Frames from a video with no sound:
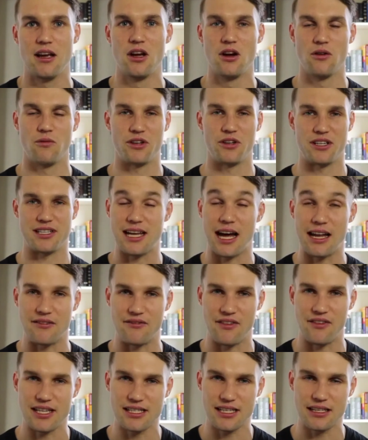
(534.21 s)
want to start
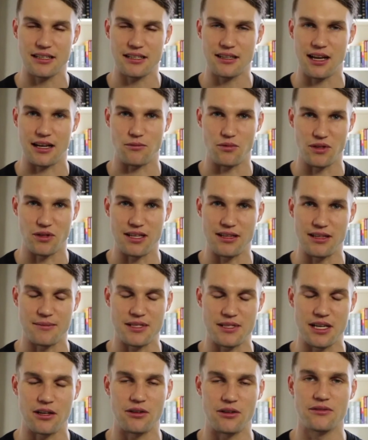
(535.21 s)
investing like within
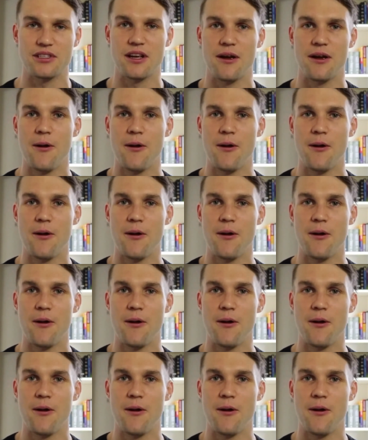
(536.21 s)
themselves.